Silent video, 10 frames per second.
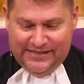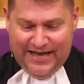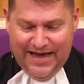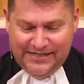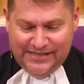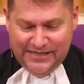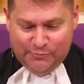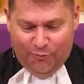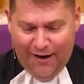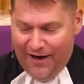slice
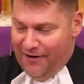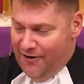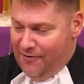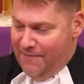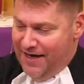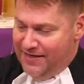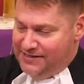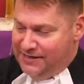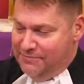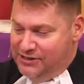as well. Oh, man,
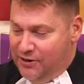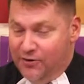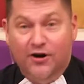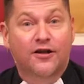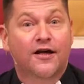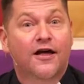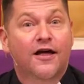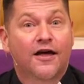this is going to be so good.